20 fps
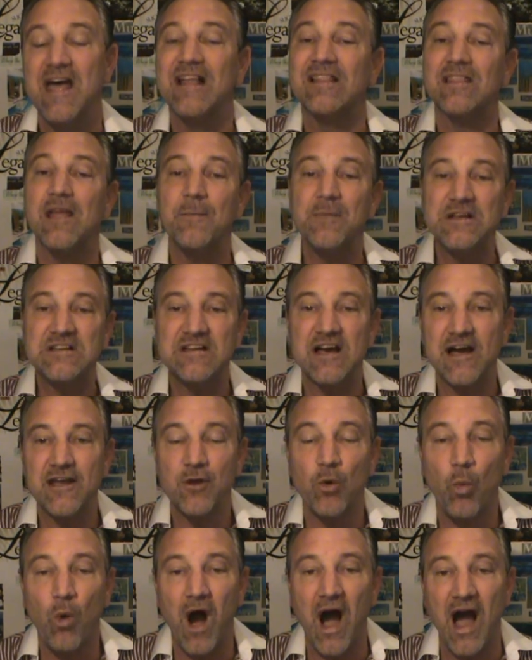Let me tell
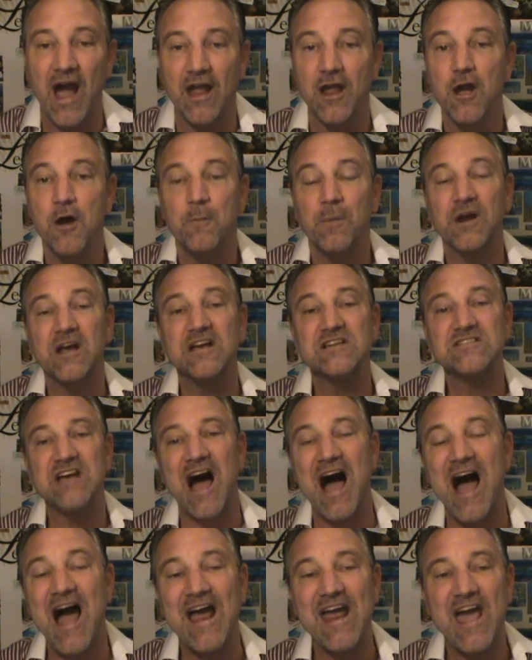you why. Because
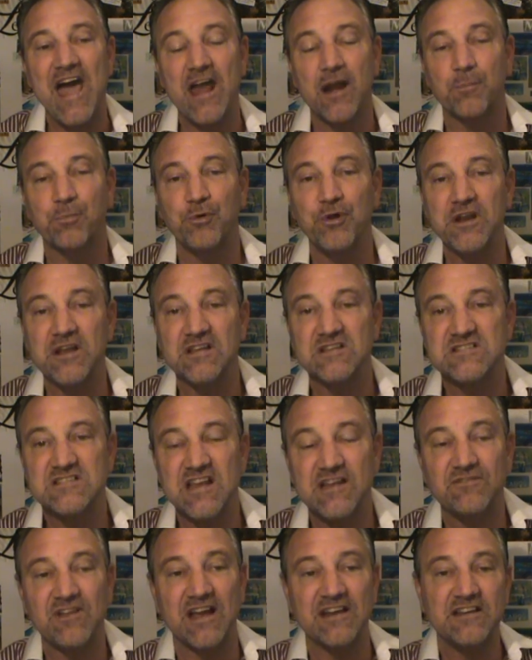I had a
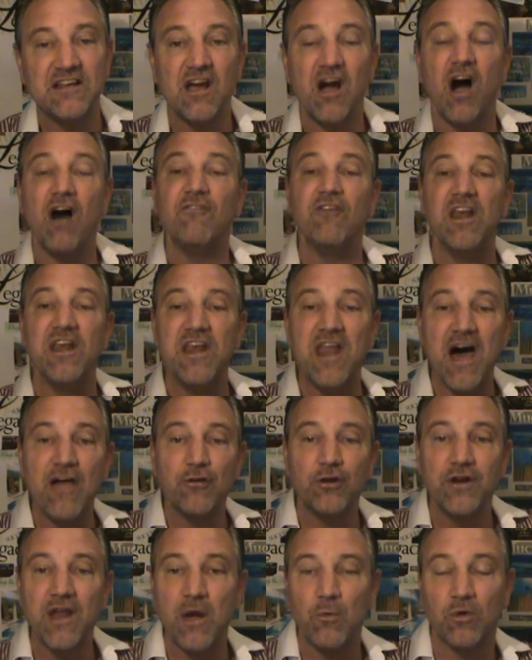preconceived idea of
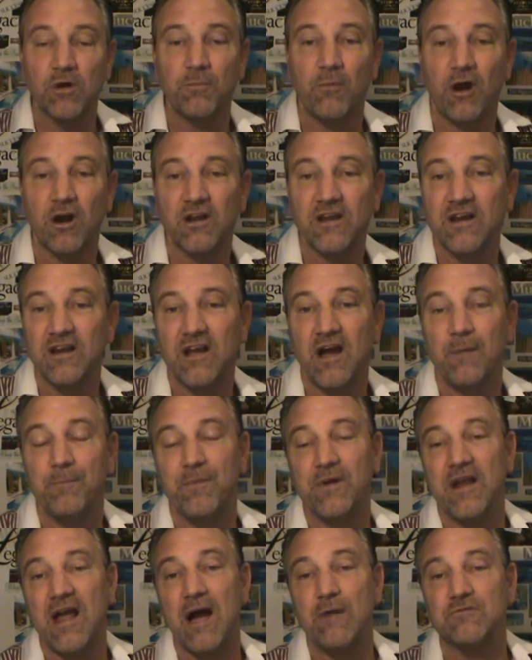another network marketing
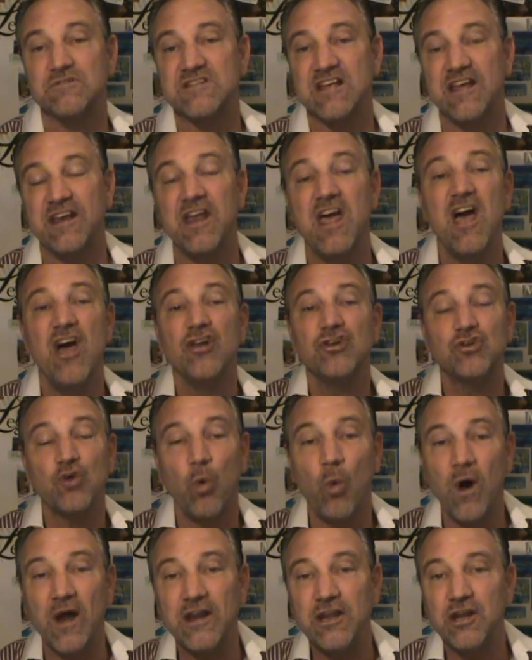company I was in
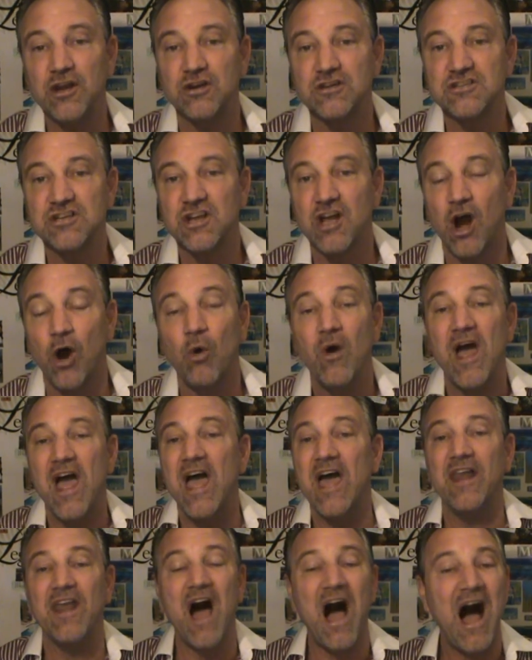20 years ago,
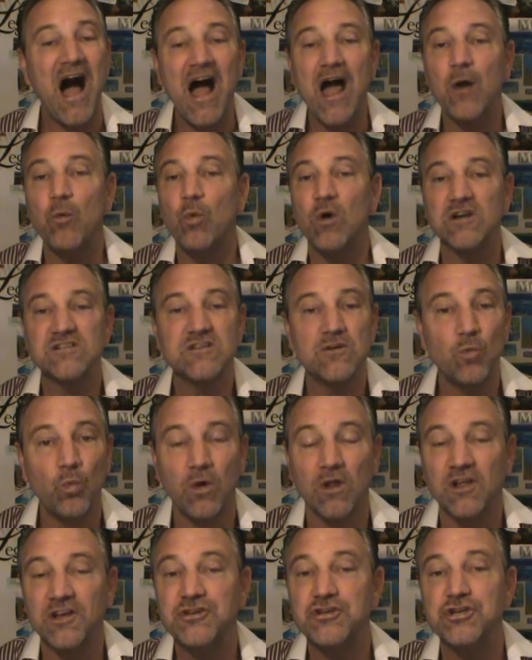and I wasn't
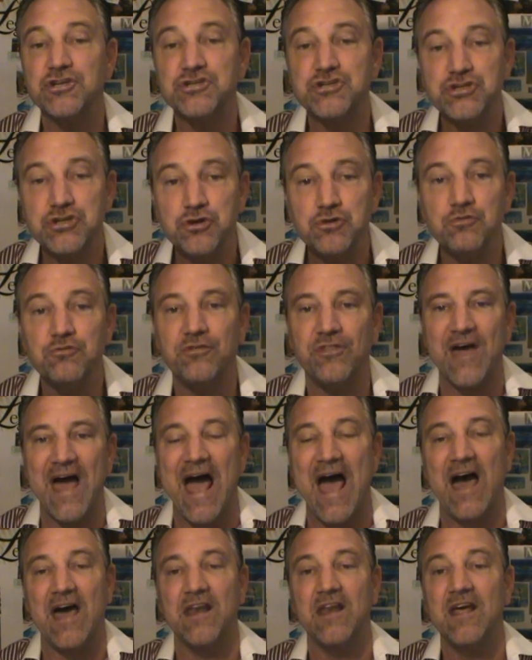willing to do
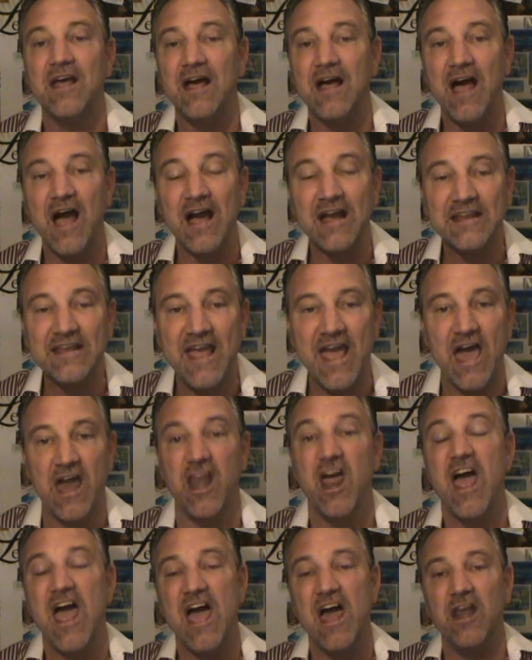that
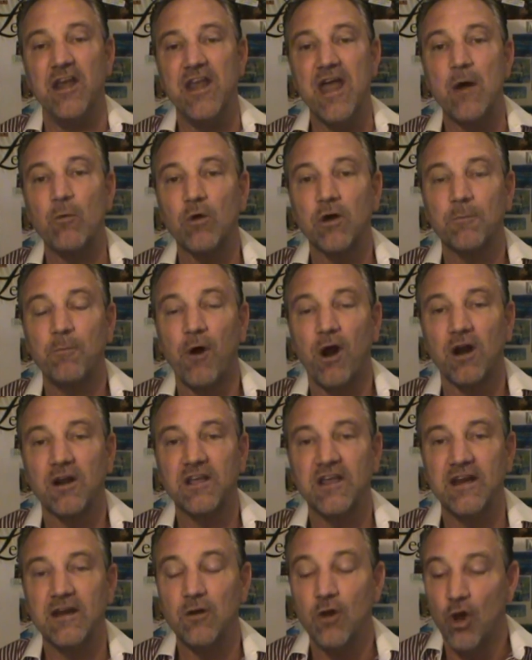again. And network
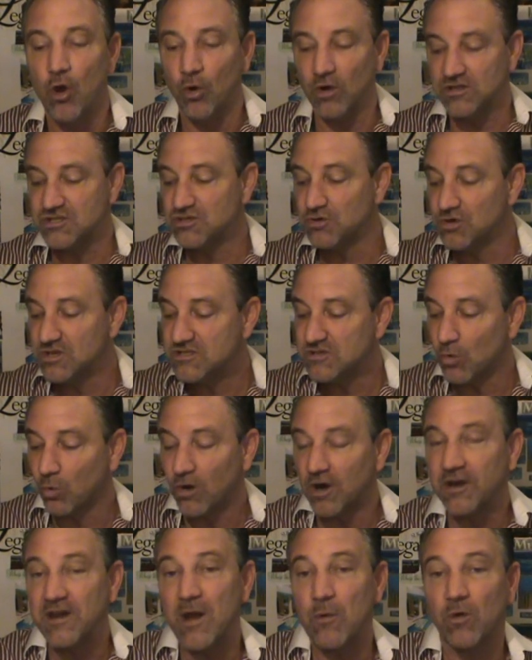marketing, as soon as the
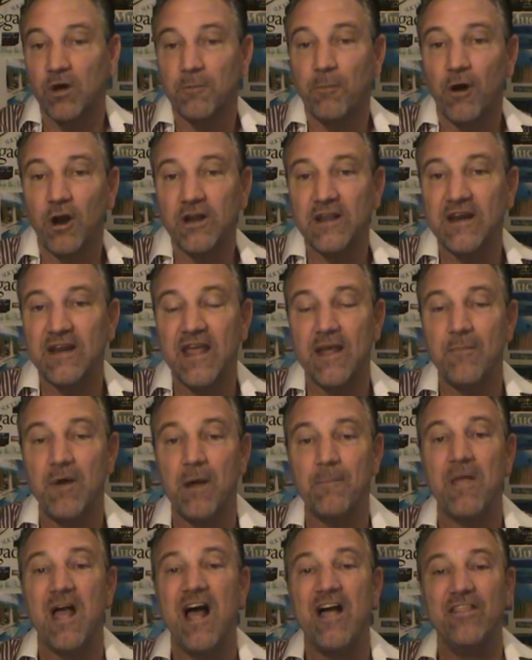word network marketing came
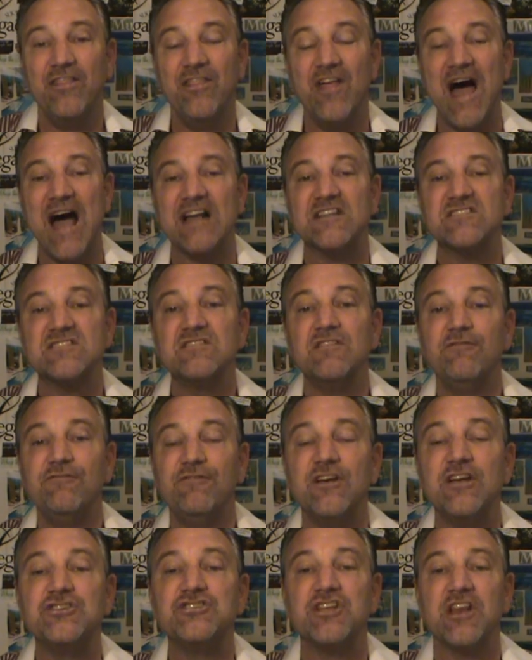up, that's the
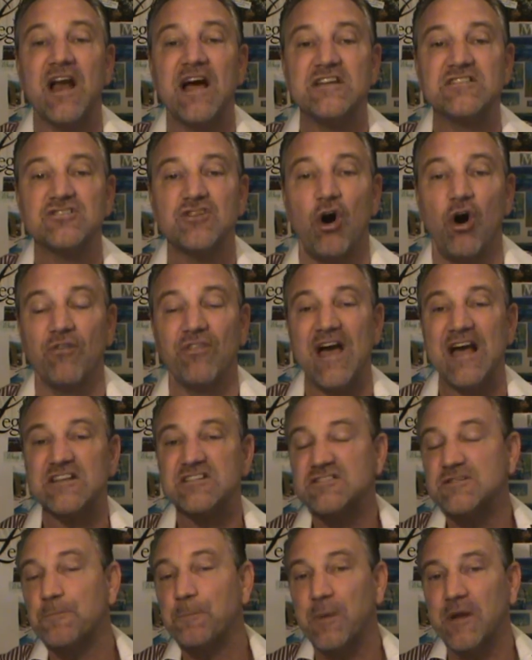vision I saw.
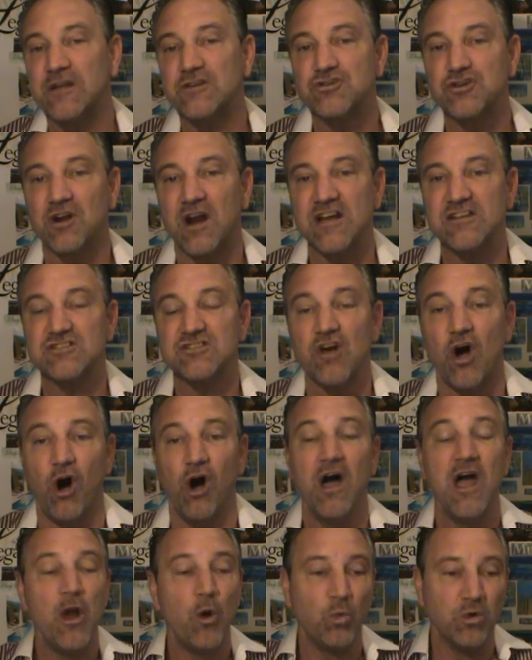That's the picture I
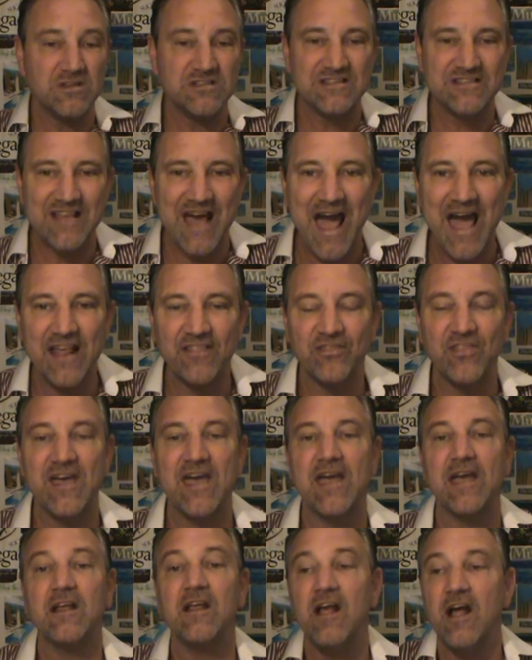saw. Was that
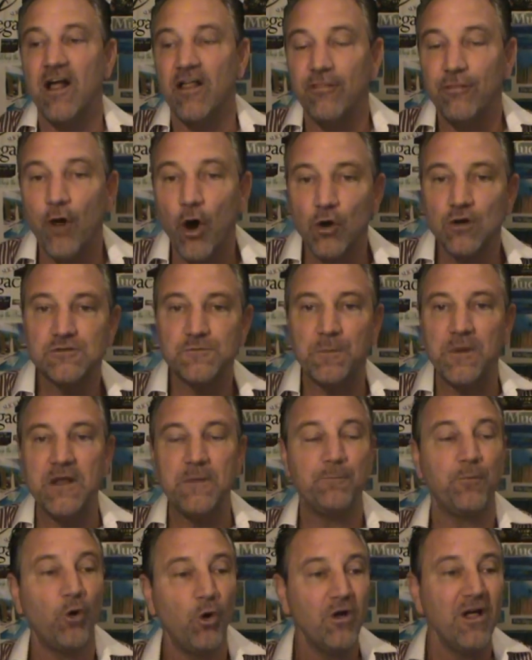thing, those
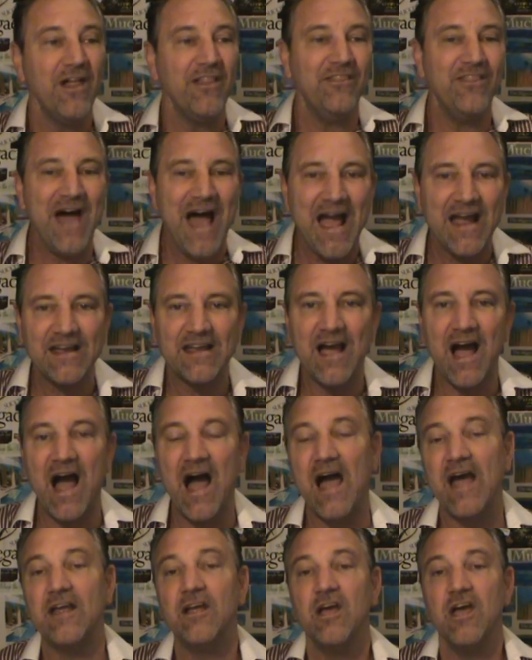people, that
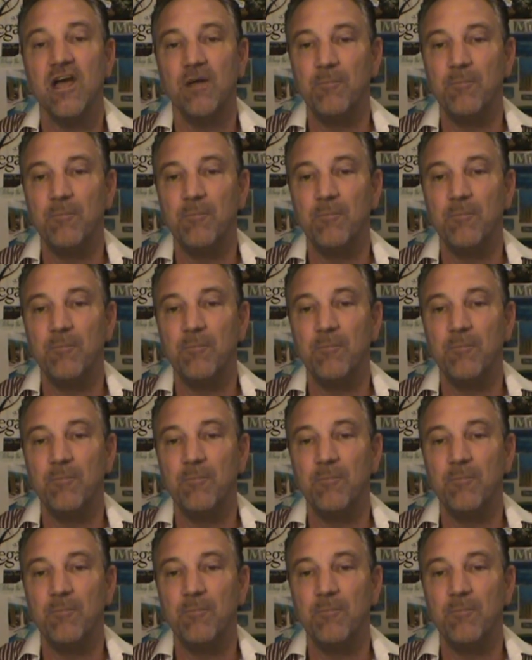guy.